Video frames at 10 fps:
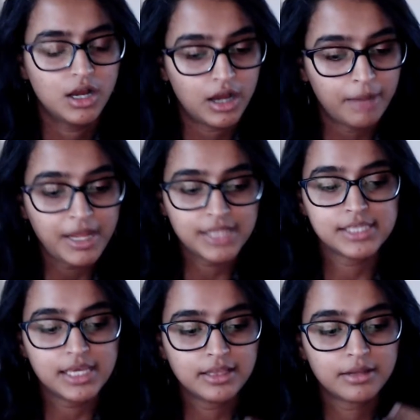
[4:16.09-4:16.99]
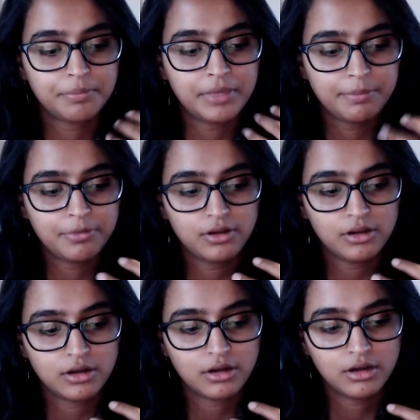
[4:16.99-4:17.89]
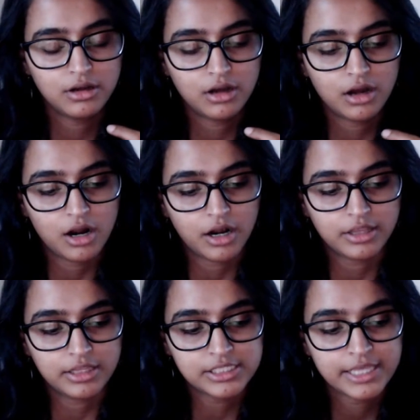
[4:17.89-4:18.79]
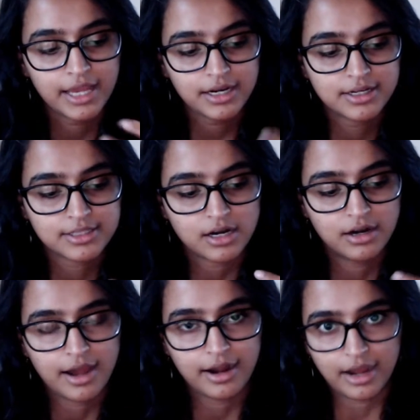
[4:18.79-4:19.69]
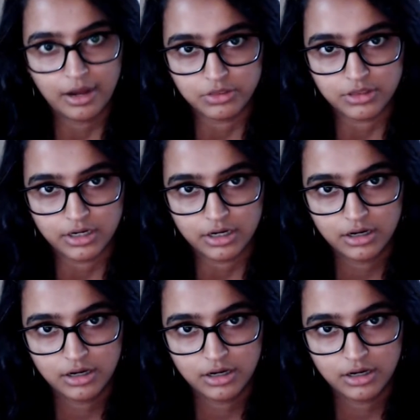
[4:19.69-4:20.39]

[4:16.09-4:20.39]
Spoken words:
I'm not saying that these candidates are not out there.